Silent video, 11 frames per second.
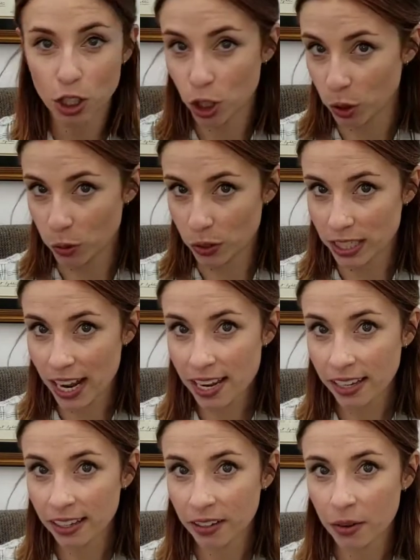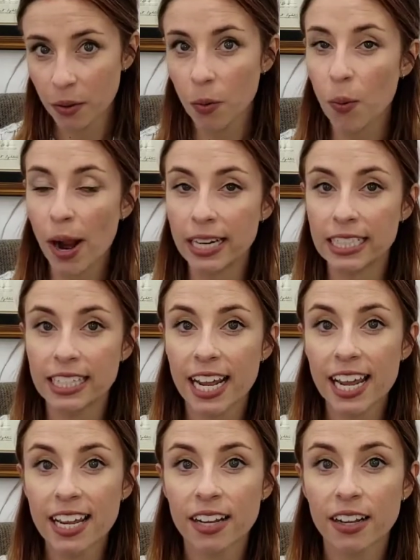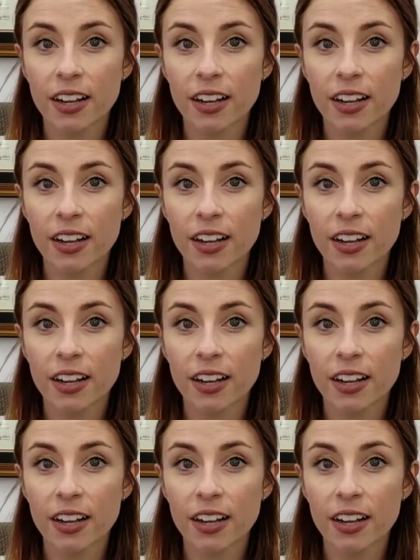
Tuesday, Wednesday,